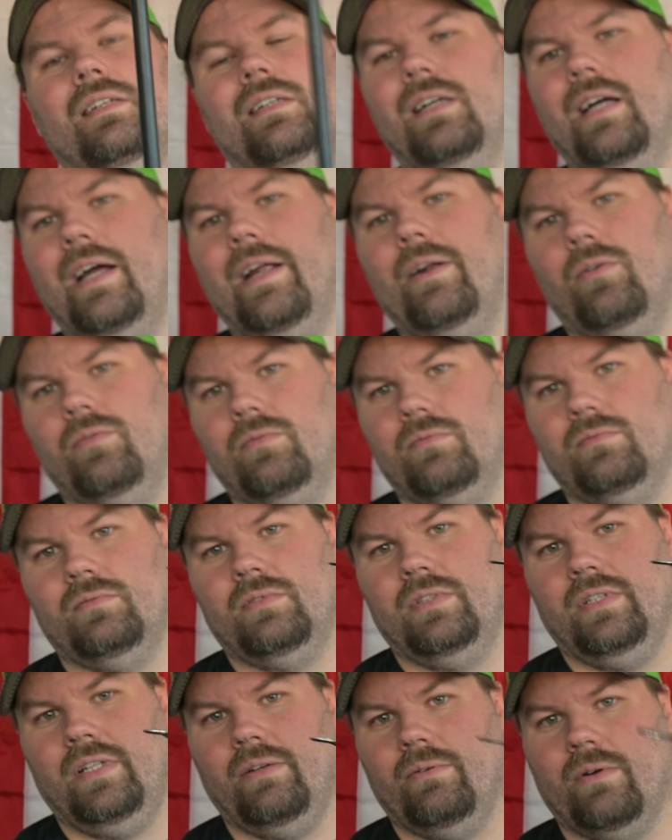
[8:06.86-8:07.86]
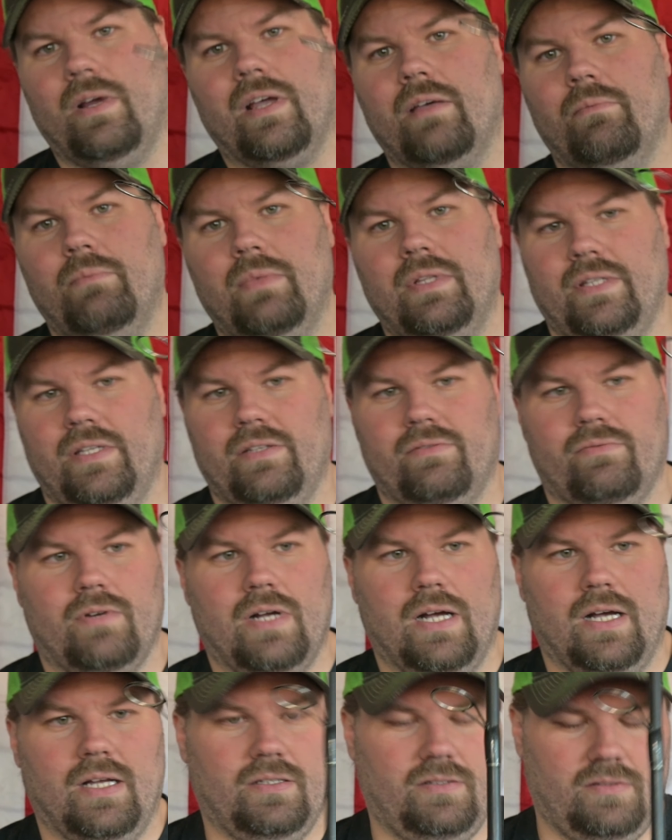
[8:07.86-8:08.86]
I don't really recommend this
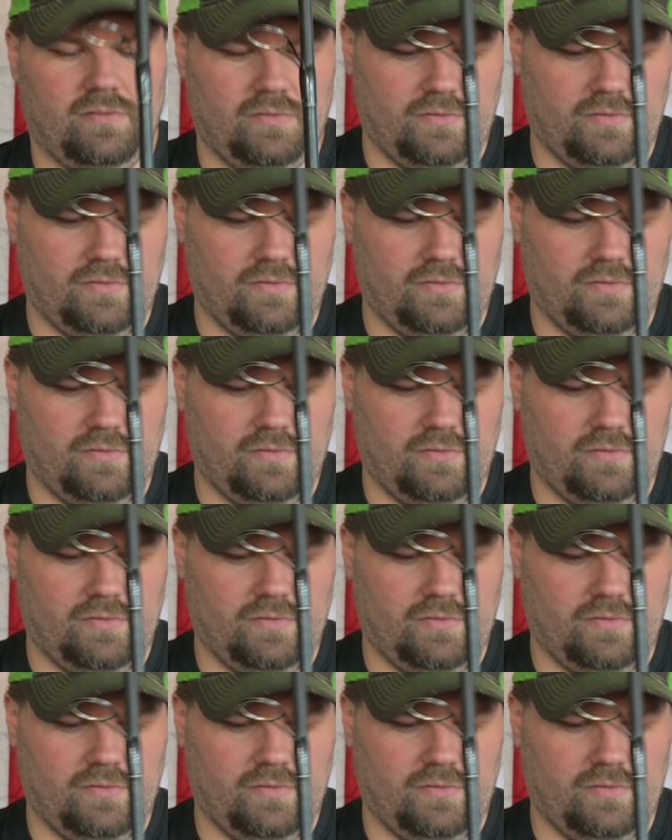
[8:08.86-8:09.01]
rod.